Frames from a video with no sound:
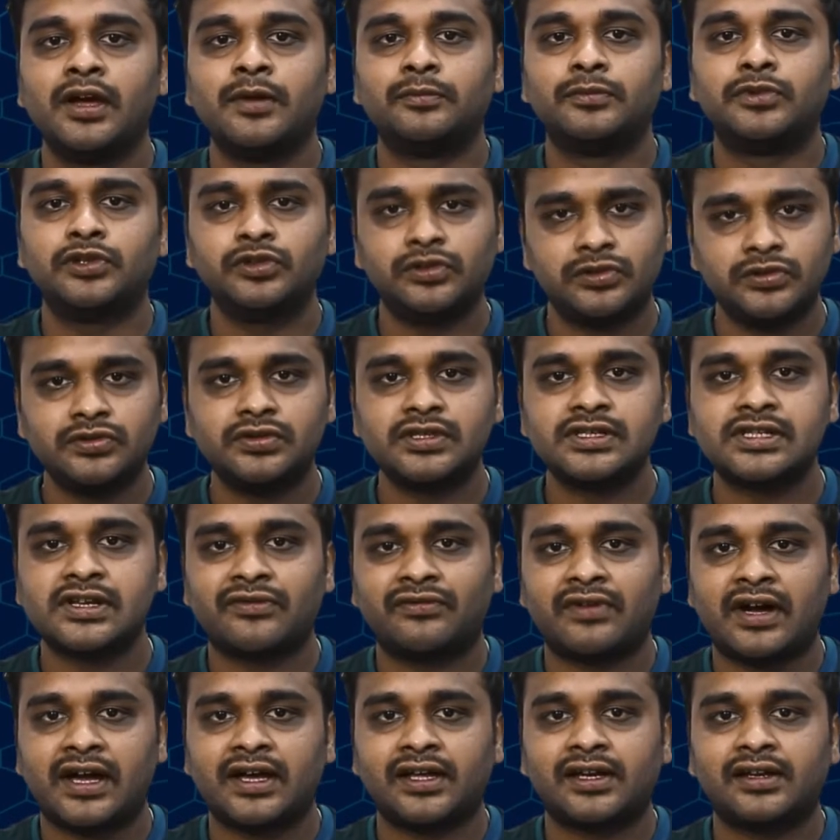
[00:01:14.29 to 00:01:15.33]
Bluetooth is a
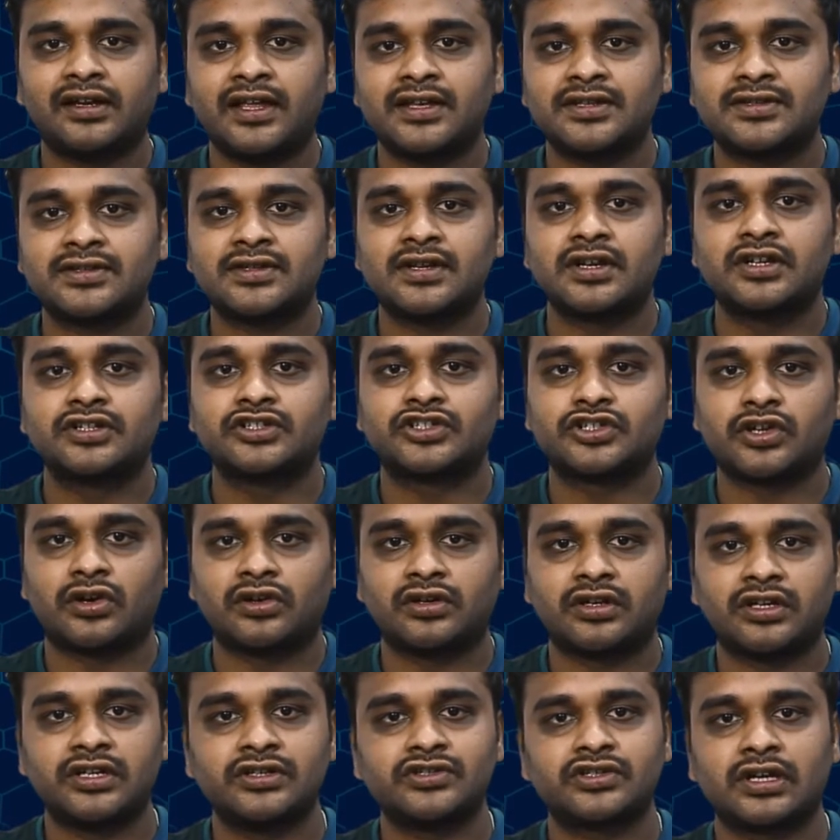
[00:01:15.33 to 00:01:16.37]
wireless
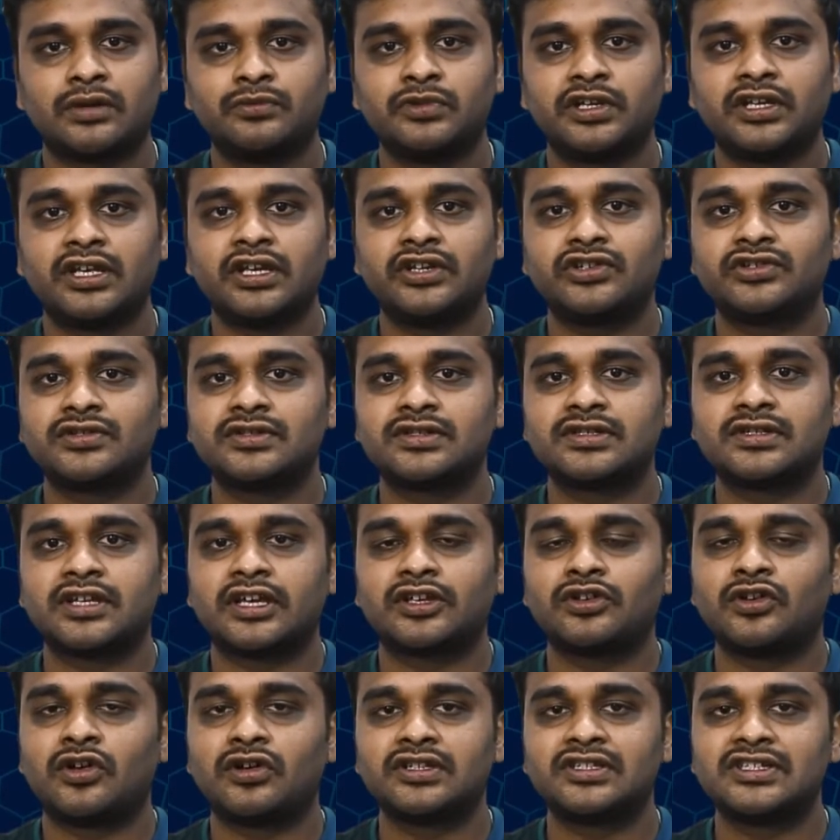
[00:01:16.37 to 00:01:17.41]
short-range communications
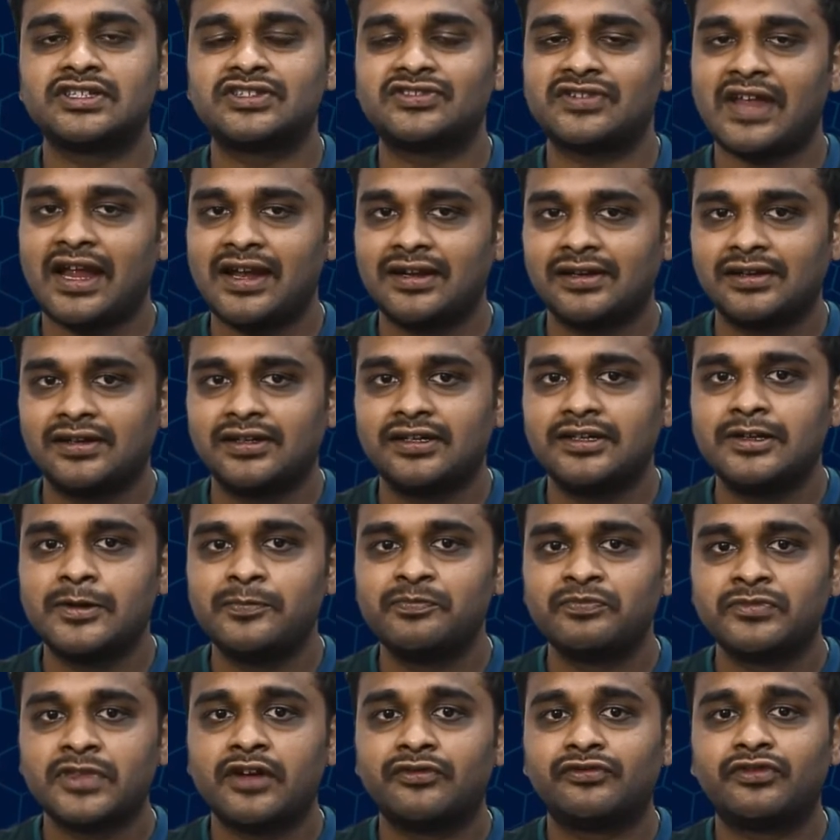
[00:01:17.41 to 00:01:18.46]
technology standard
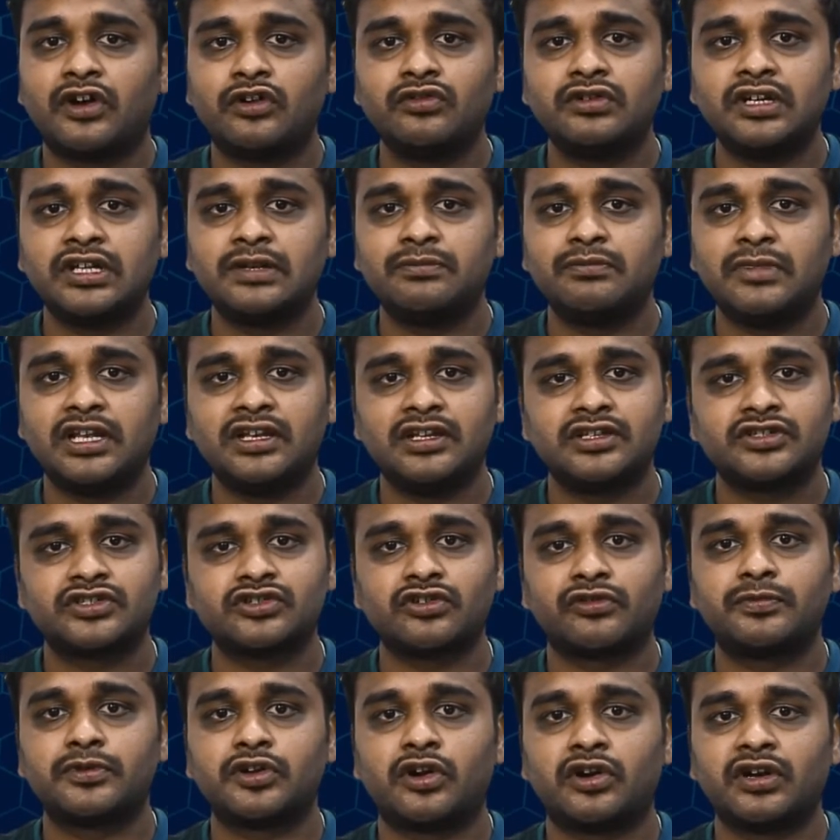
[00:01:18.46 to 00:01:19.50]
found in millions
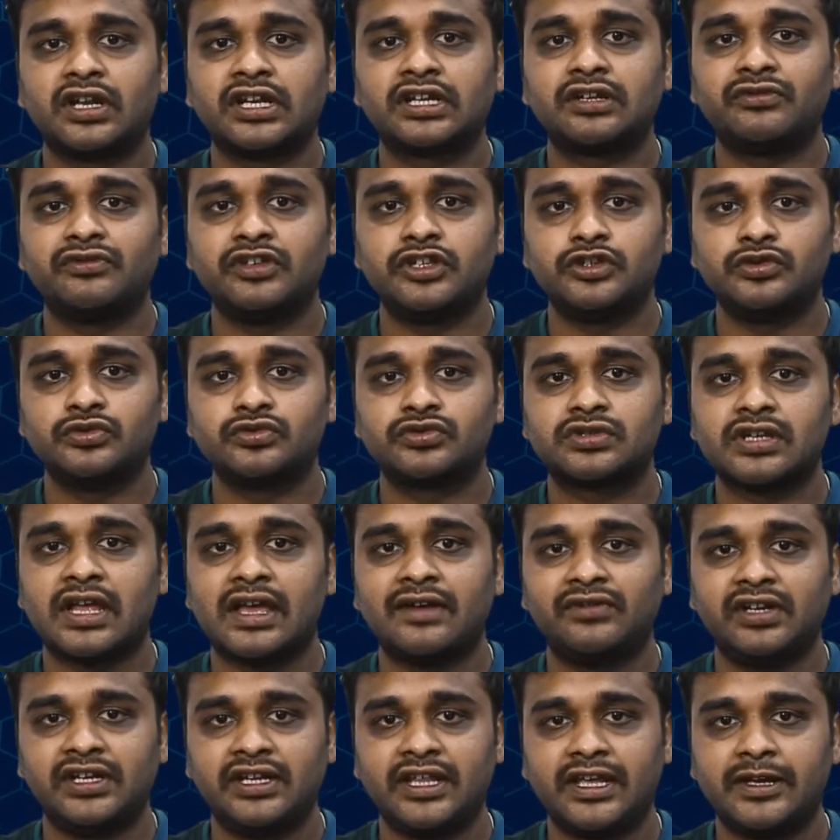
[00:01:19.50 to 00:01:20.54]
of products we use
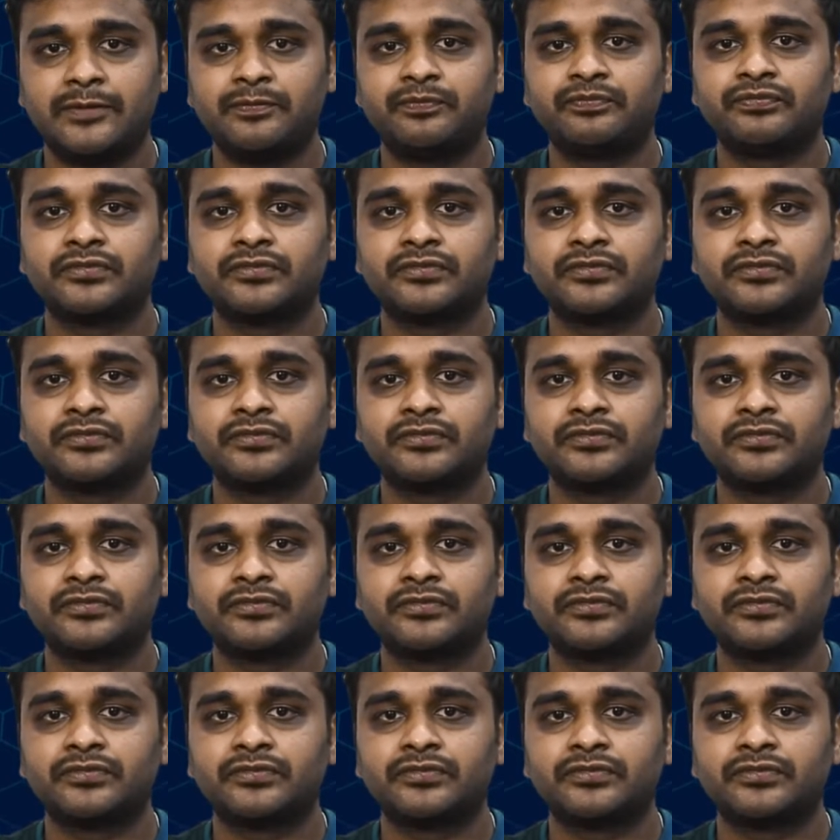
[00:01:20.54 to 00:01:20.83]
every day,